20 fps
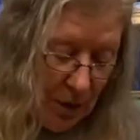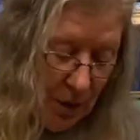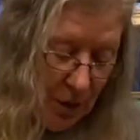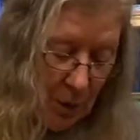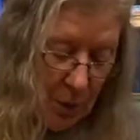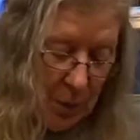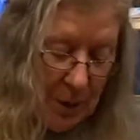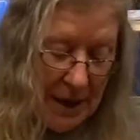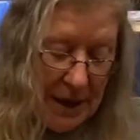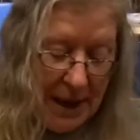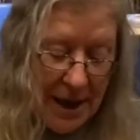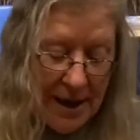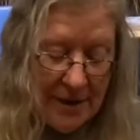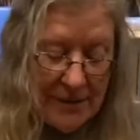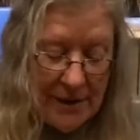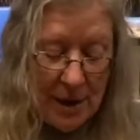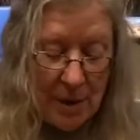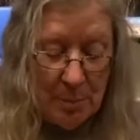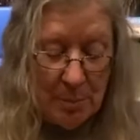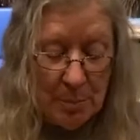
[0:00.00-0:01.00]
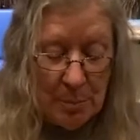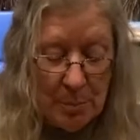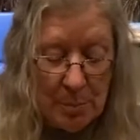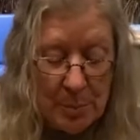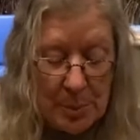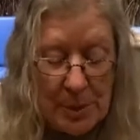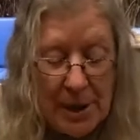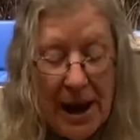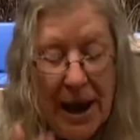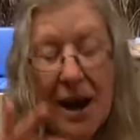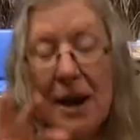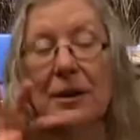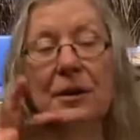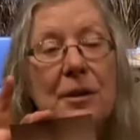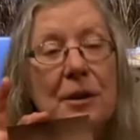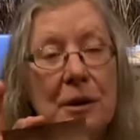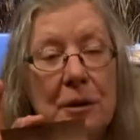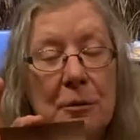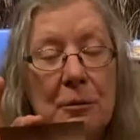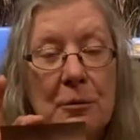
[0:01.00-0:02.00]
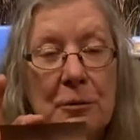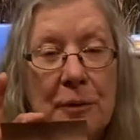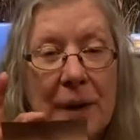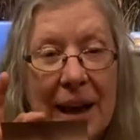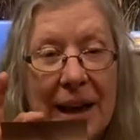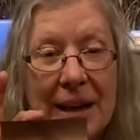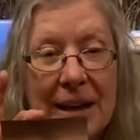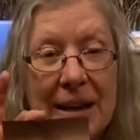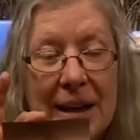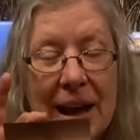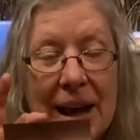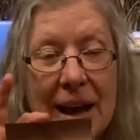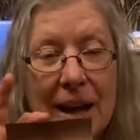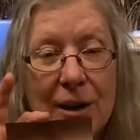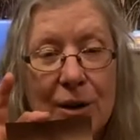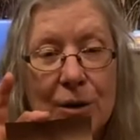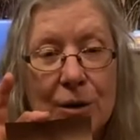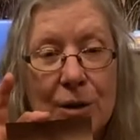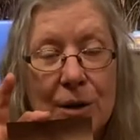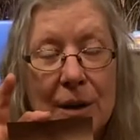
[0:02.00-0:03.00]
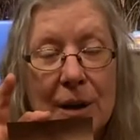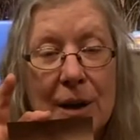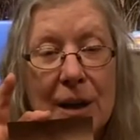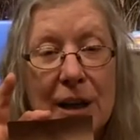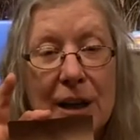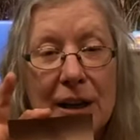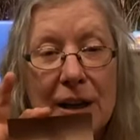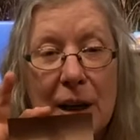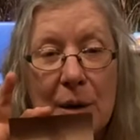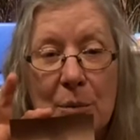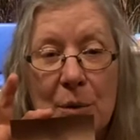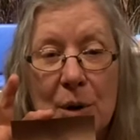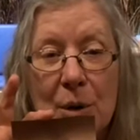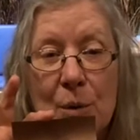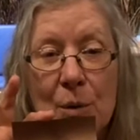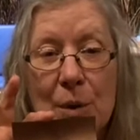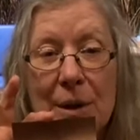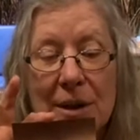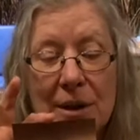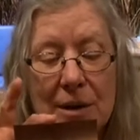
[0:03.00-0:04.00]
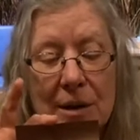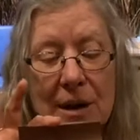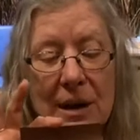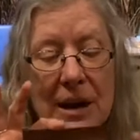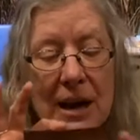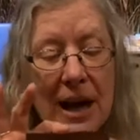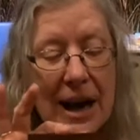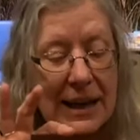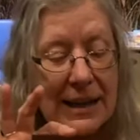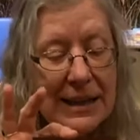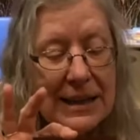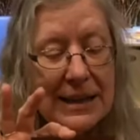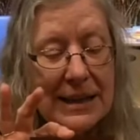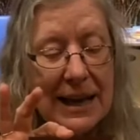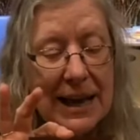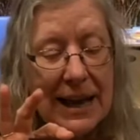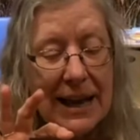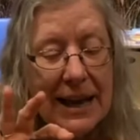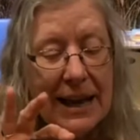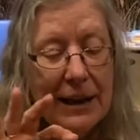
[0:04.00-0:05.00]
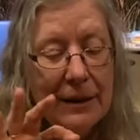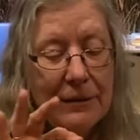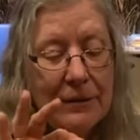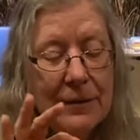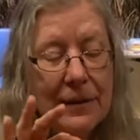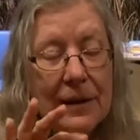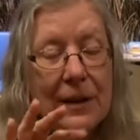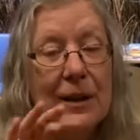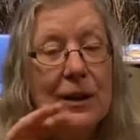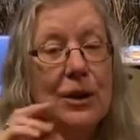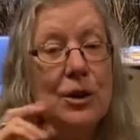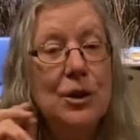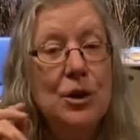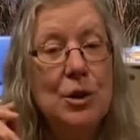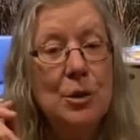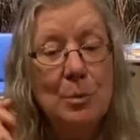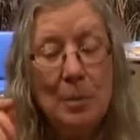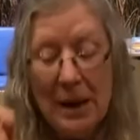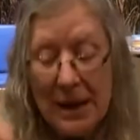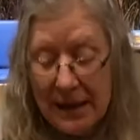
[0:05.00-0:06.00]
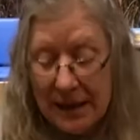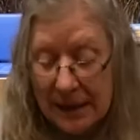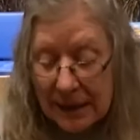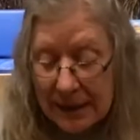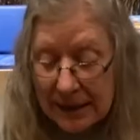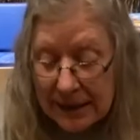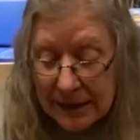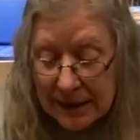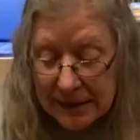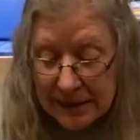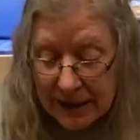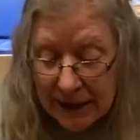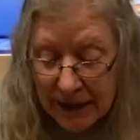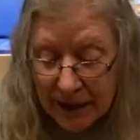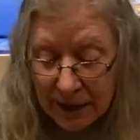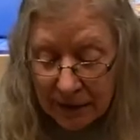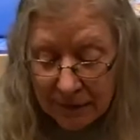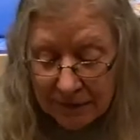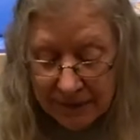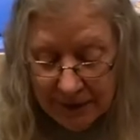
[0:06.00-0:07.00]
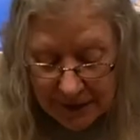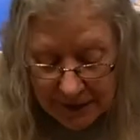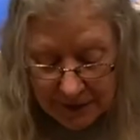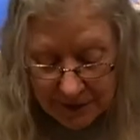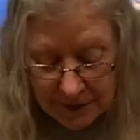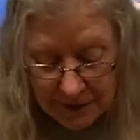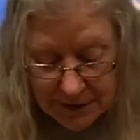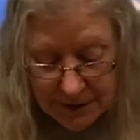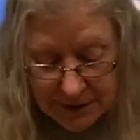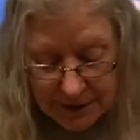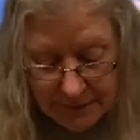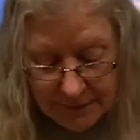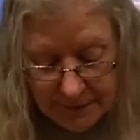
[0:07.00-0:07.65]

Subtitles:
We have a brown rectangle that we're going to cut in half to make the tail feathers.